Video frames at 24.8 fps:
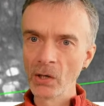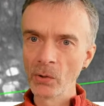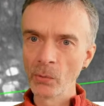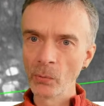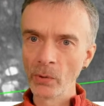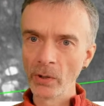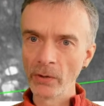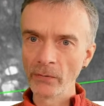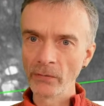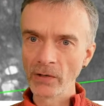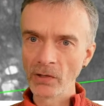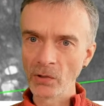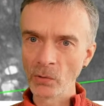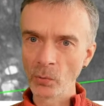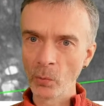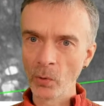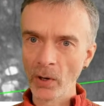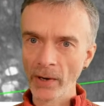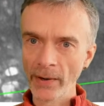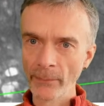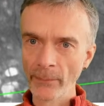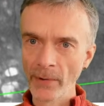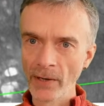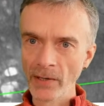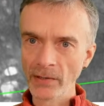We have these
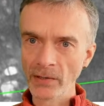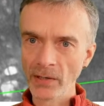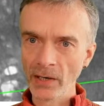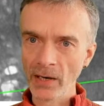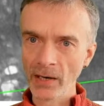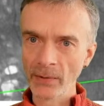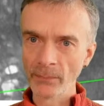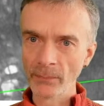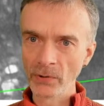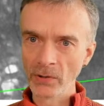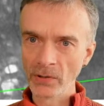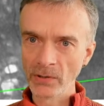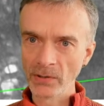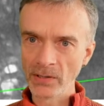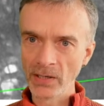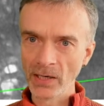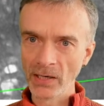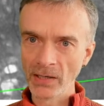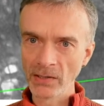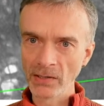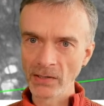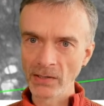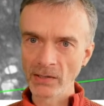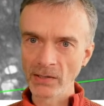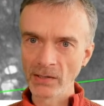white matter
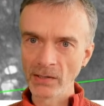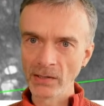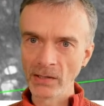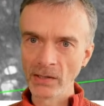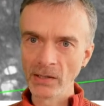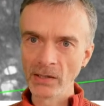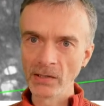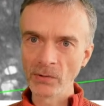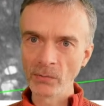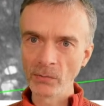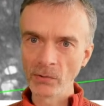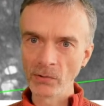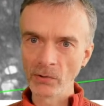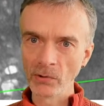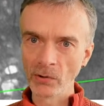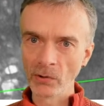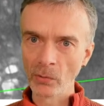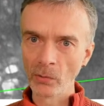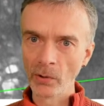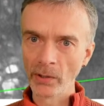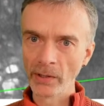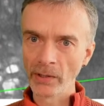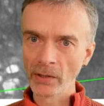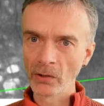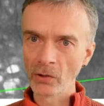hyperintensities, which are
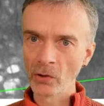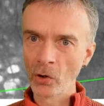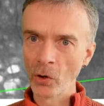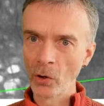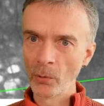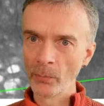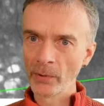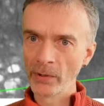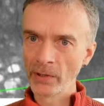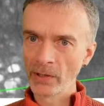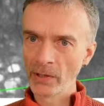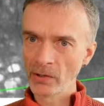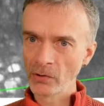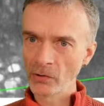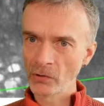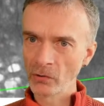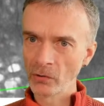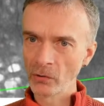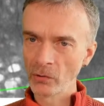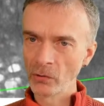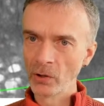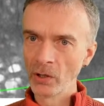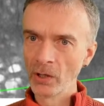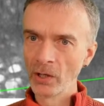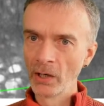quite common as
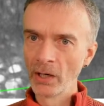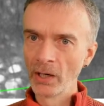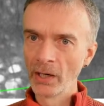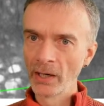you